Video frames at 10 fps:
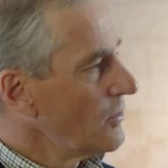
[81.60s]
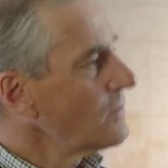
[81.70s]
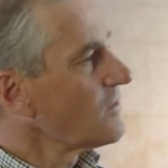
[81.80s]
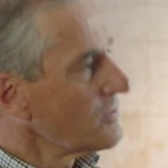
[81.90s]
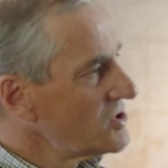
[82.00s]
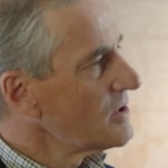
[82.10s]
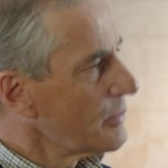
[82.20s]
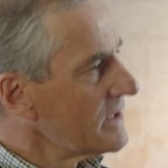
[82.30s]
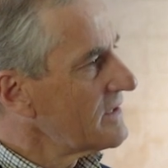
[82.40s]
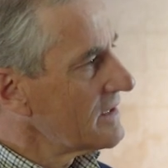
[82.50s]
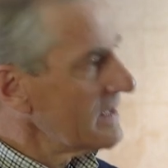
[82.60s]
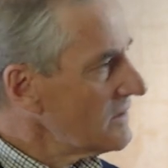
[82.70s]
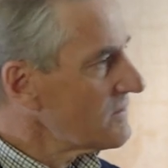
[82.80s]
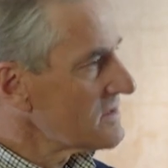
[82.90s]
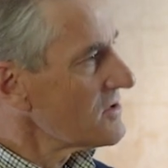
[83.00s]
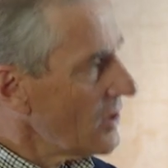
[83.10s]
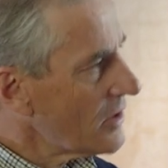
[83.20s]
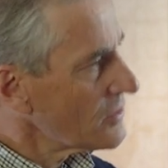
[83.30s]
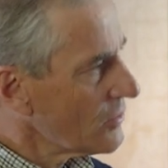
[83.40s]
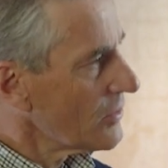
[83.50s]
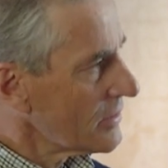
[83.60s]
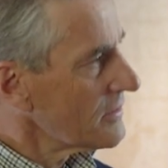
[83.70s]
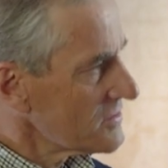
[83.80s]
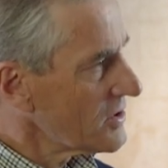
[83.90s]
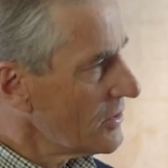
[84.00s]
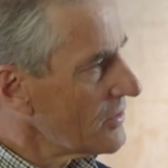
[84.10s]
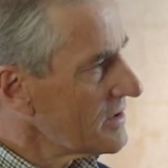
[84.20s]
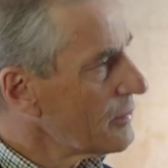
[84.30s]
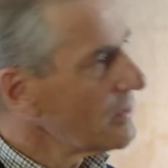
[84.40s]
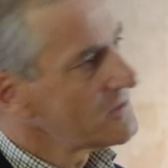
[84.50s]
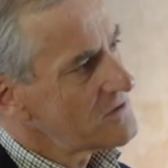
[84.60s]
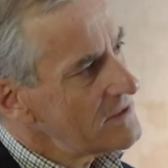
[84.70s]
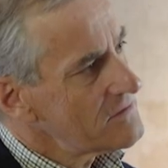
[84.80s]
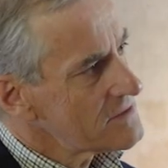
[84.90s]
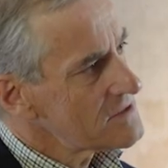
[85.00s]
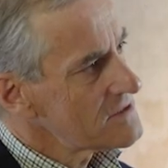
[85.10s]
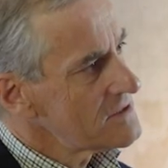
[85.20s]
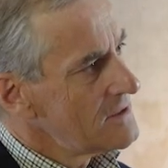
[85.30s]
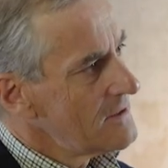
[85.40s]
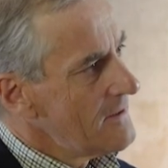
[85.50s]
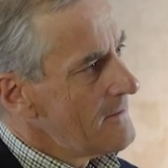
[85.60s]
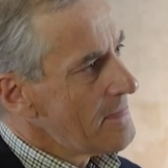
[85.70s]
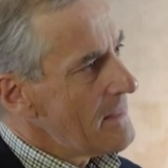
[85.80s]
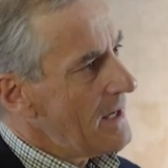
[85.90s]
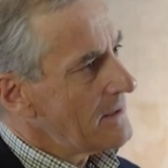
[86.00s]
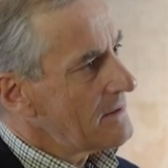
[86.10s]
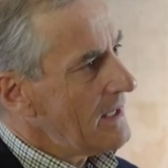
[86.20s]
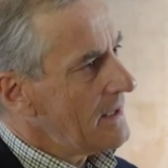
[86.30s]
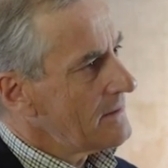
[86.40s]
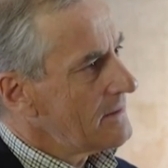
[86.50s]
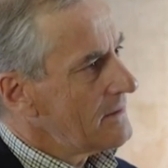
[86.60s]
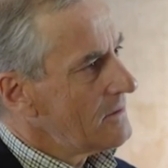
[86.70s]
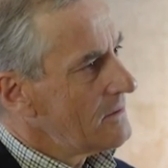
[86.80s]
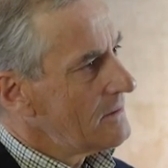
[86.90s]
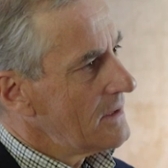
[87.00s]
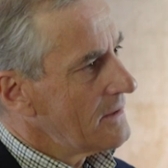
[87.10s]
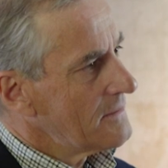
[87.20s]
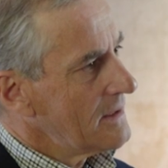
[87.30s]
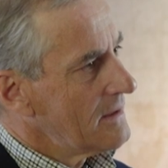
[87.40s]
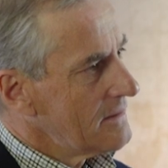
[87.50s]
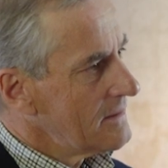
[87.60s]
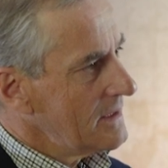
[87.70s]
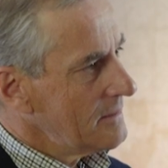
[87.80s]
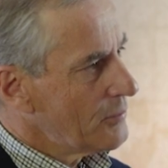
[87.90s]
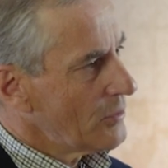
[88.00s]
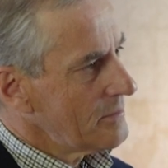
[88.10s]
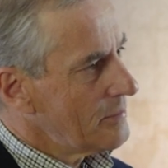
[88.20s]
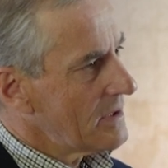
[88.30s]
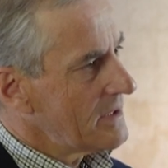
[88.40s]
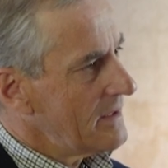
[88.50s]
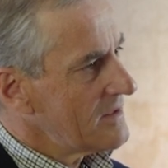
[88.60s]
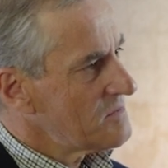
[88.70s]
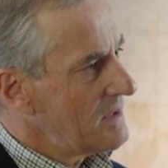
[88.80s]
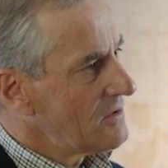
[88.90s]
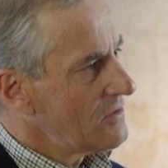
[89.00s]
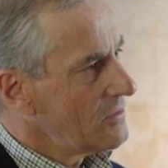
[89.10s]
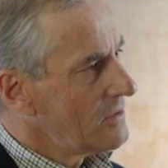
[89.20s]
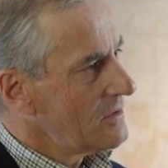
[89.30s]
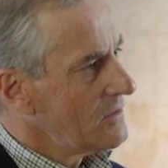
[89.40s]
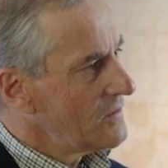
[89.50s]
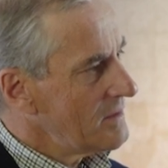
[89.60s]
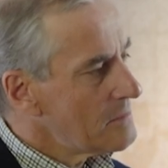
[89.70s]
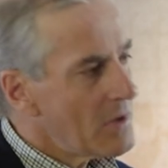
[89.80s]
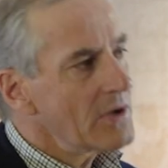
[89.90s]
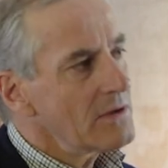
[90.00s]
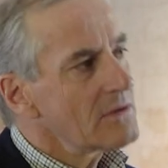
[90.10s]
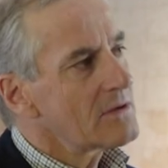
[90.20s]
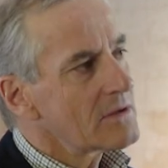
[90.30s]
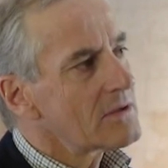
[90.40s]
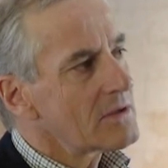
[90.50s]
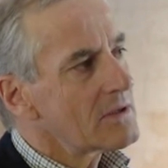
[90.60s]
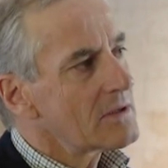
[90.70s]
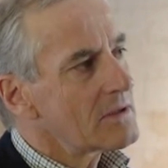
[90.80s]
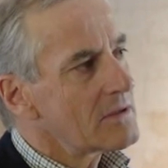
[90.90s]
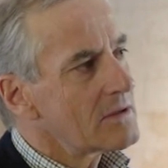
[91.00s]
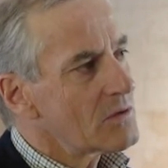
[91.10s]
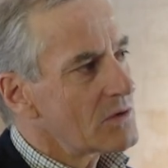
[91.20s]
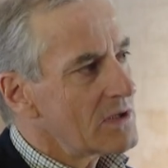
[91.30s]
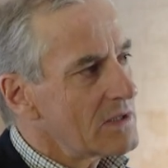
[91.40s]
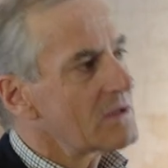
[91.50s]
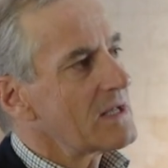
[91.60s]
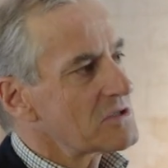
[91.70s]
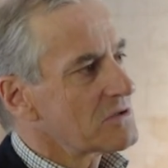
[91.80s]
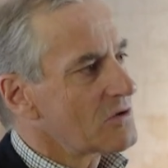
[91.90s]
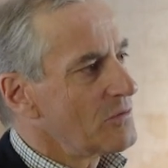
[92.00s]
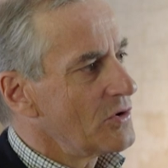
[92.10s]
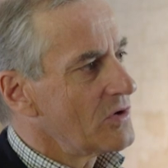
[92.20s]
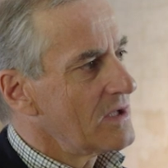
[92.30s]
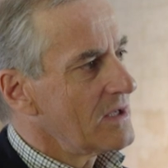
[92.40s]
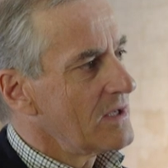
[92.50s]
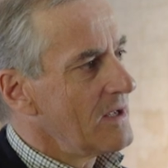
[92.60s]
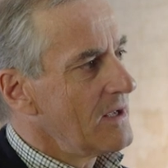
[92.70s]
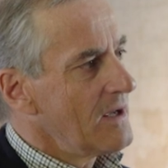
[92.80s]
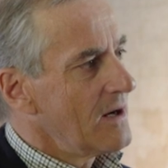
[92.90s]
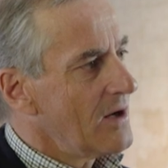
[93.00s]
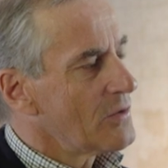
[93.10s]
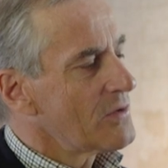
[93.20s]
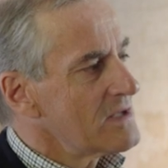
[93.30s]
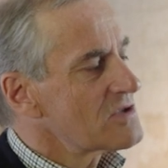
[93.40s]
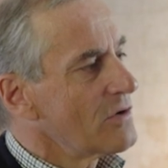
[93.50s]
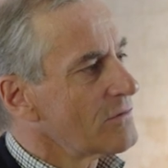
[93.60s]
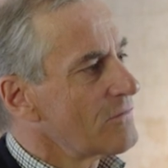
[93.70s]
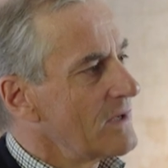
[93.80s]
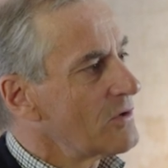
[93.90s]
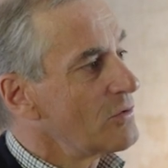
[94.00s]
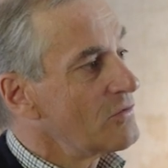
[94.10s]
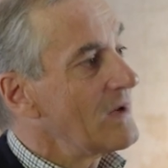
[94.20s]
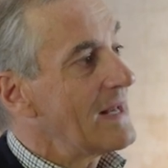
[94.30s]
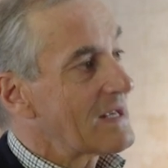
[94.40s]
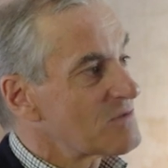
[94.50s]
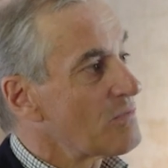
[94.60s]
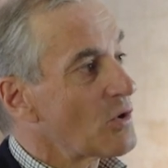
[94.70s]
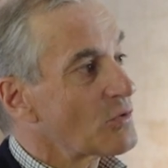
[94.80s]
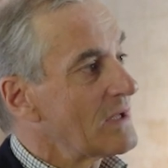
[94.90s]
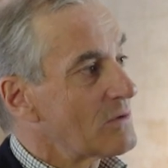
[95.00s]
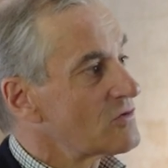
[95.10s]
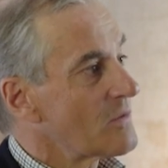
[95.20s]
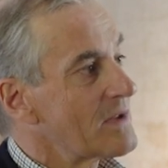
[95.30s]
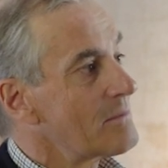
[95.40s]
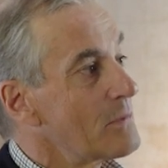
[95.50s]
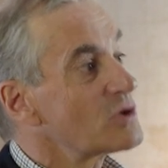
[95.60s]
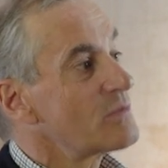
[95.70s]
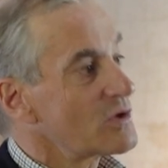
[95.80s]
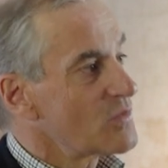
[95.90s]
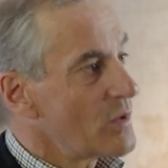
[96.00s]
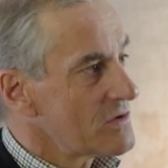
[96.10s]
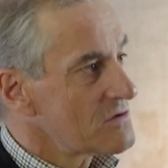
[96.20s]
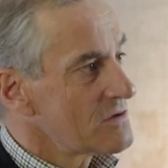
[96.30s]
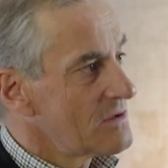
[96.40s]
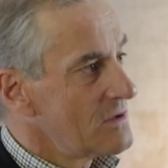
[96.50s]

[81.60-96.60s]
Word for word: also geopolitical interests, hardcore security policy interests, and and I think the important part here has been to remind the international community how this conflict could really explode into something much, much worse.